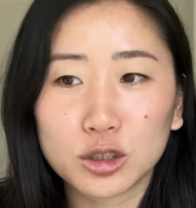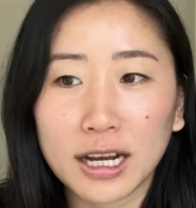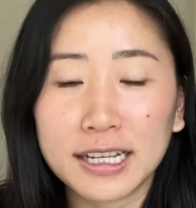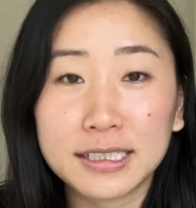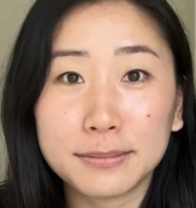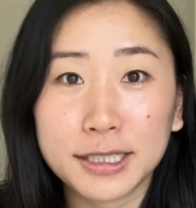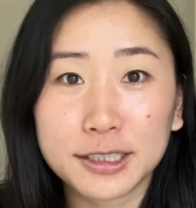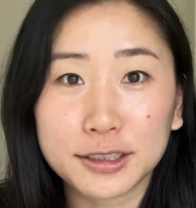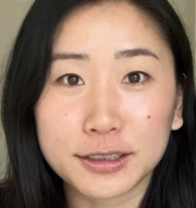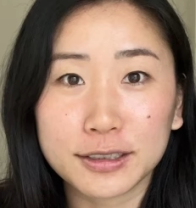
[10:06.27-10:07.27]
Try to make
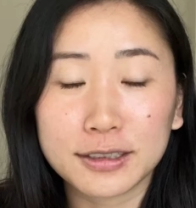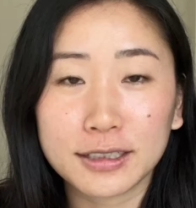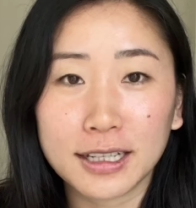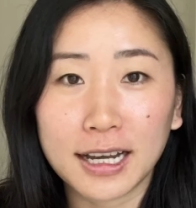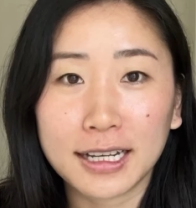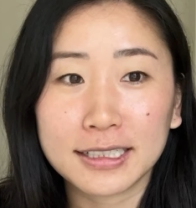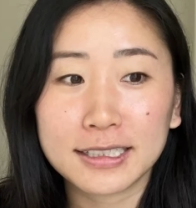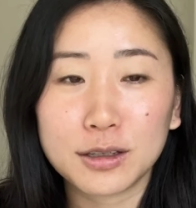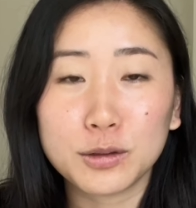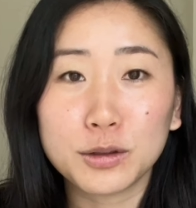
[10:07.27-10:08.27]
sure that
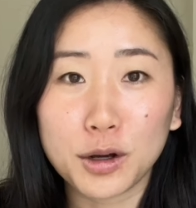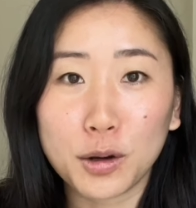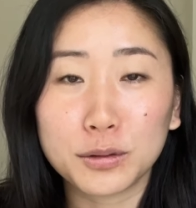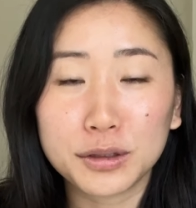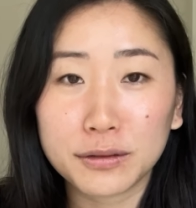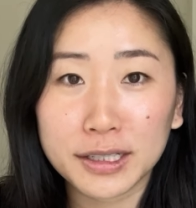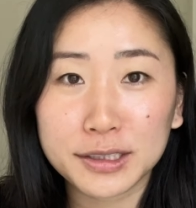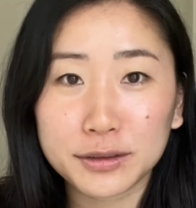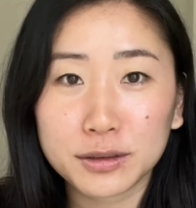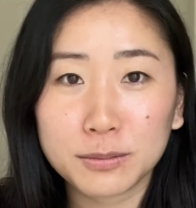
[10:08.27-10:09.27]
you go to the
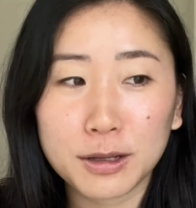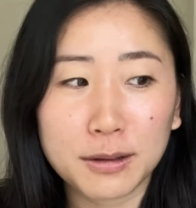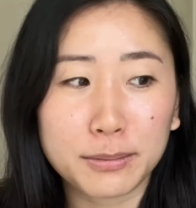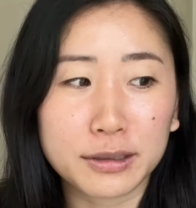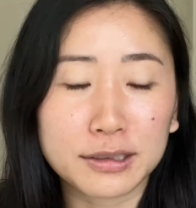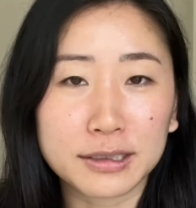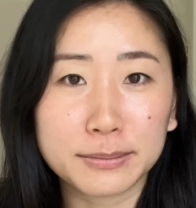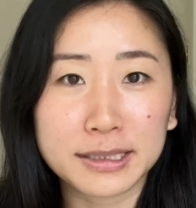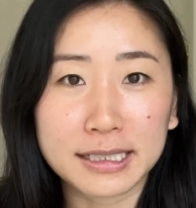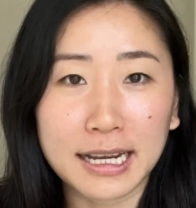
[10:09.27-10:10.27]
restroom when the person
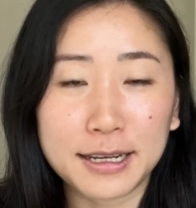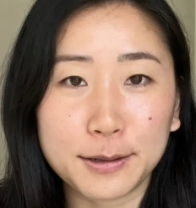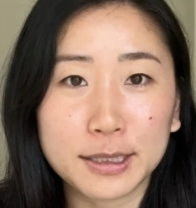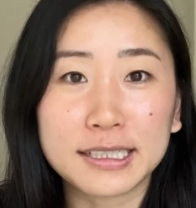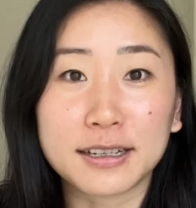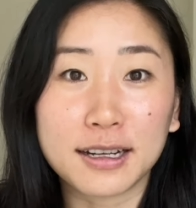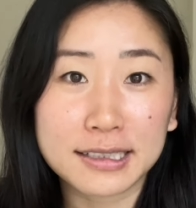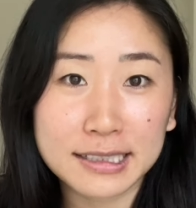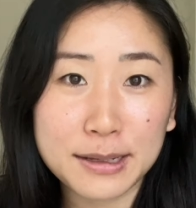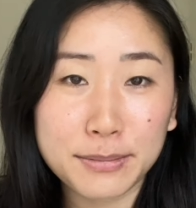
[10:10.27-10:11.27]
beside you is not
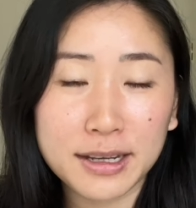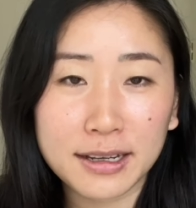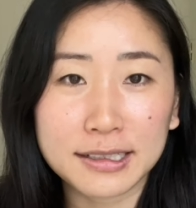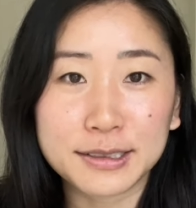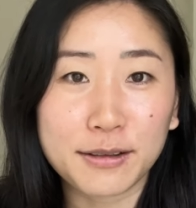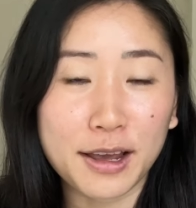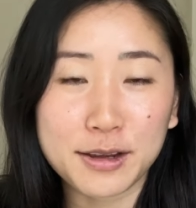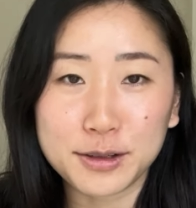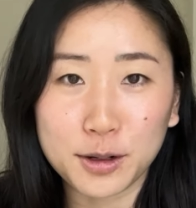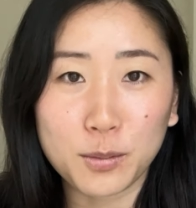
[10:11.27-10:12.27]
sleeping, and so that
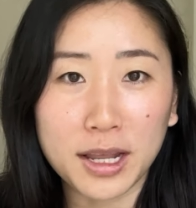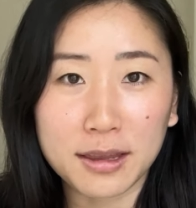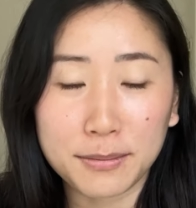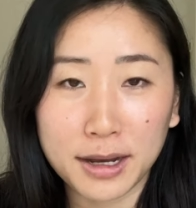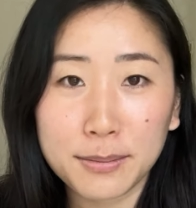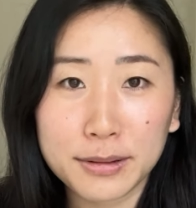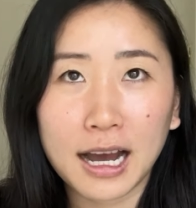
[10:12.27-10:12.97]
you don't wake them up.